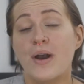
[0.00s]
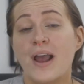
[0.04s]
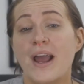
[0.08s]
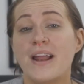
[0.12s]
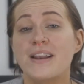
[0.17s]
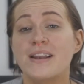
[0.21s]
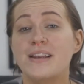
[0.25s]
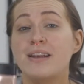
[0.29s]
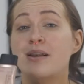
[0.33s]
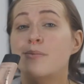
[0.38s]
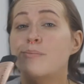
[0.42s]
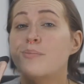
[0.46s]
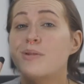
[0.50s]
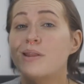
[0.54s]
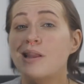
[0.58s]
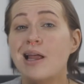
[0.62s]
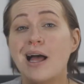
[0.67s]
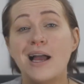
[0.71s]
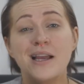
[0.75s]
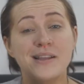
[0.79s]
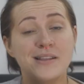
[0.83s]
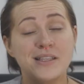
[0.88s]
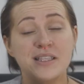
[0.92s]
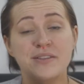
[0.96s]
ahead and
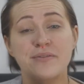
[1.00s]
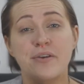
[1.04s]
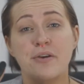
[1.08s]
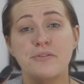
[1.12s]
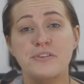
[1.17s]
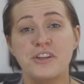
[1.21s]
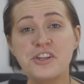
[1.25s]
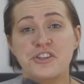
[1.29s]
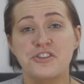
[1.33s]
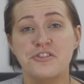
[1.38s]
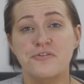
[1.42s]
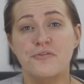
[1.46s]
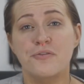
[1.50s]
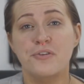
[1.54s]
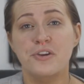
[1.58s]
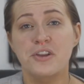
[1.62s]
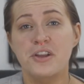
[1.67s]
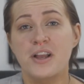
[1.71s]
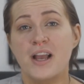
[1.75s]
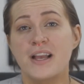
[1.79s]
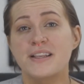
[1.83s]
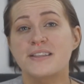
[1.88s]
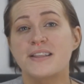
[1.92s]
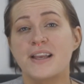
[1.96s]
apply this foundation for
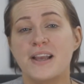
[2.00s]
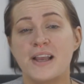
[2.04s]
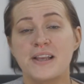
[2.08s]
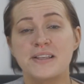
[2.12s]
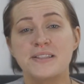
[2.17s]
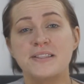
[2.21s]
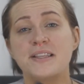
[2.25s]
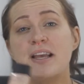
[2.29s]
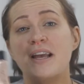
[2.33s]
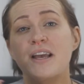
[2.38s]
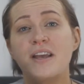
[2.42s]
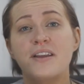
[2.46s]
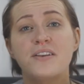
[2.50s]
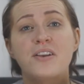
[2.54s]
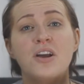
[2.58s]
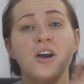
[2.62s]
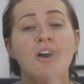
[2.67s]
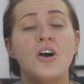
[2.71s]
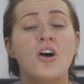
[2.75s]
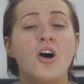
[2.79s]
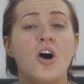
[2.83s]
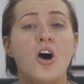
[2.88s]
you guys, like I said,